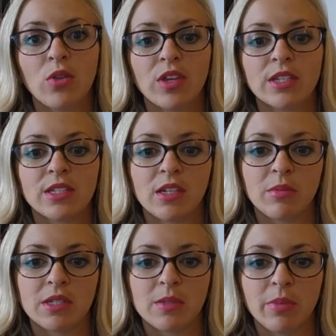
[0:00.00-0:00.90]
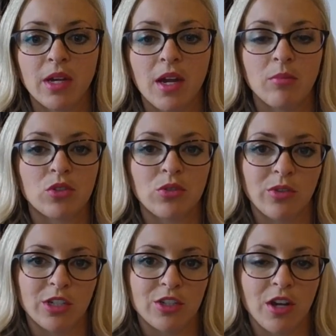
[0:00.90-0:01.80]
things need to be split up to
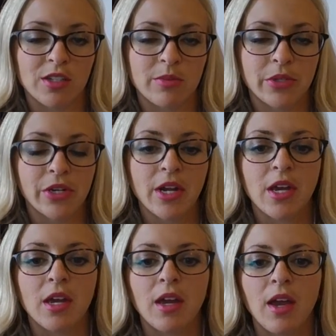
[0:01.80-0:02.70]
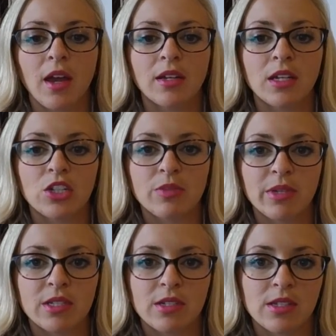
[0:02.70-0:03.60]
each customer. And each
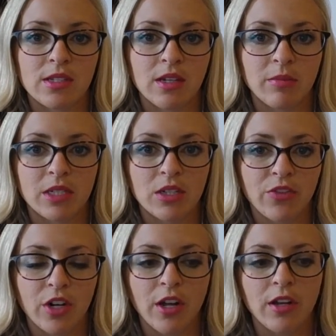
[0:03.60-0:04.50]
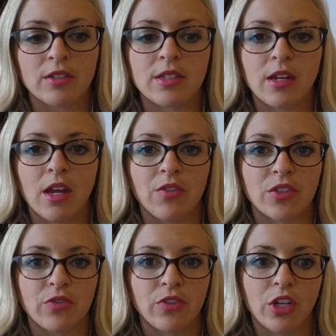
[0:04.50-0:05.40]
business is going to be different and is going to have
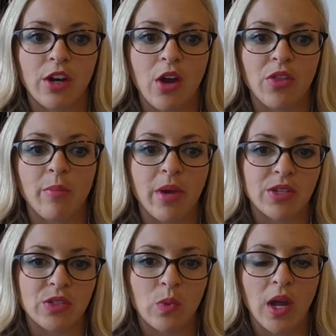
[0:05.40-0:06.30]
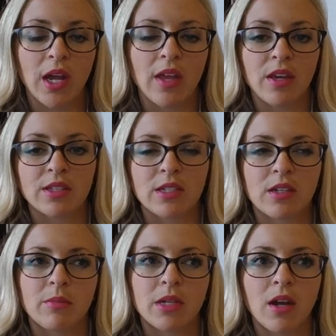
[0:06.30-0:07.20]
to figure out the best way. And that's
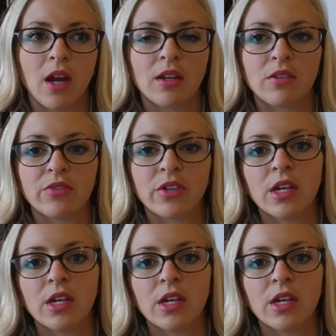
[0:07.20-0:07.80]
going to be kind of